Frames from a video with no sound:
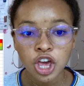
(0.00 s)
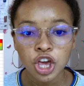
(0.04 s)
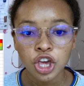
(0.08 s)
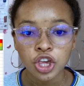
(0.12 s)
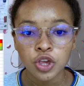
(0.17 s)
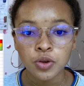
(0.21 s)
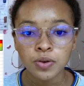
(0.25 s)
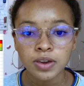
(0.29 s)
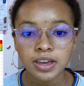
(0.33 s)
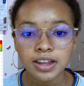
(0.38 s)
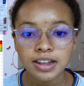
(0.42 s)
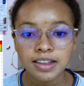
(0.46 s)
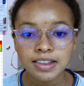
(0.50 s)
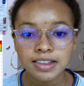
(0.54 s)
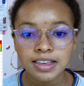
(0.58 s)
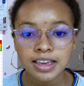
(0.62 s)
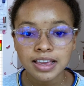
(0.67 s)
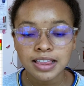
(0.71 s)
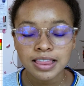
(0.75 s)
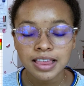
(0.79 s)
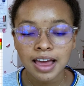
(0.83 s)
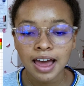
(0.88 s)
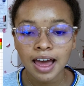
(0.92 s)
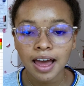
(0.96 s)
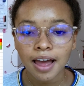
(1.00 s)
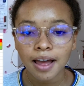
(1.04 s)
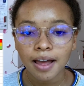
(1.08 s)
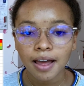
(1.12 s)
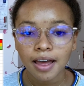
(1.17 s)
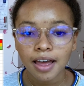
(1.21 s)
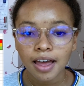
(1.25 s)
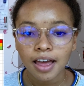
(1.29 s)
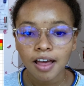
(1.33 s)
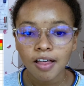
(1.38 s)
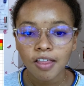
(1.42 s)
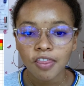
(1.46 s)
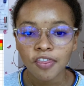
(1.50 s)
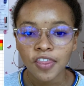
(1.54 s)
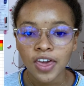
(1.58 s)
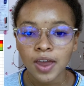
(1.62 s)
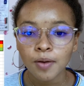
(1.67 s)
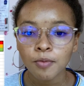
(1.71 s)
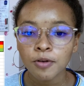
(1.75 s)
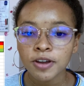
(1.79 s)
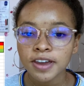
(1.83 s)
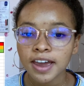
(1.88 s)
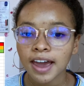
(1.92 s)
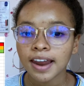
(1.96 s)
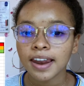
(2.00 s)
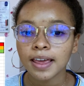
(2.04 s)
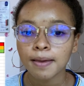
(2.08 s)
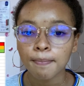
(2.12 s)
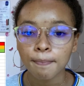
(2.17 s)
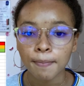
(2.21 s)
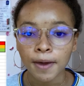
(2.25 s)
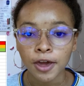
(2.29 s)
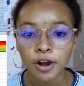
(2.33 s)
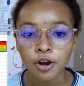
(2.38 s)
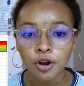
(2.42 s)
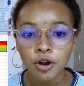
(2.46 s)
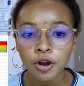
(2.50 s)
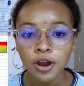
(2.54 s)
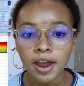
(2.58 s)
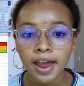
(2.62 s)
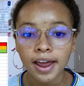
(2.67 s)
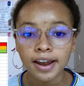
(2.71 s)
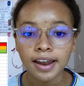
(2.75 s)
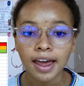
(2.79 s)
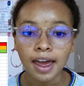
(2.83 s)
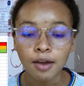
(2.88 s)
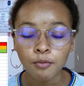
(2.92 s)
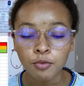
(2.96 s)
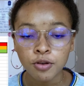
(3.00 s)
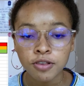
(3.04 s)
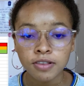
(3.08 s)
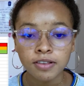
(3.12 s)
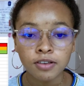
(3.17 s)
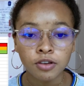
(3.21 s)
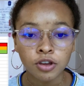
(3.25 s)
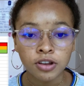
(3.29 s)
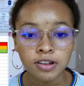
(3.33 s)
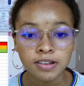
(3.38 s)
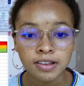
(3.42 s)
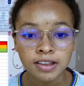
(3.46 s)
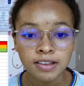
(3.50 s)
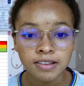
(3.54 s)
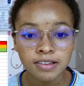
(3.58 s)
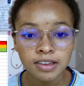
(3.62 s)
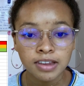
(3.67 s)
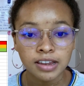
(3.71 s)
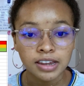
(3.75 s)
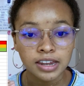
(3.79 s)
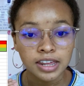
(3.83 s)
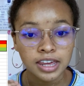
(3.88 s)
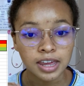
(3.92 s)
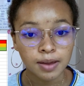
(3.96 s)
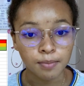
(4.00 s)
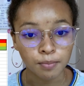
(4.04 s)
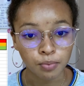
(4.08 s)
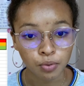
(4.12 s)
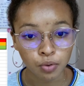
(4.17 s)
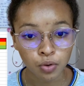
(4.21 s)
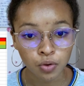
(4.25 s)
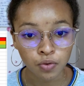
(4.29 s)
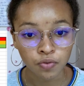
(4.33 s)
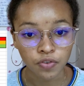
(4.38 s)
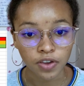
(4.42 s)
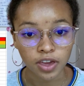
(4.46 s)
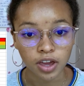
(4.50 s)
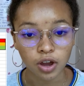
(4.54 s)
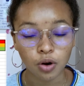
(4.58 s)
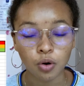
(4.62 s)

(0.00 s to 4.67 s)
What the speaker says: you can see that they were getting better and I was consistently improving,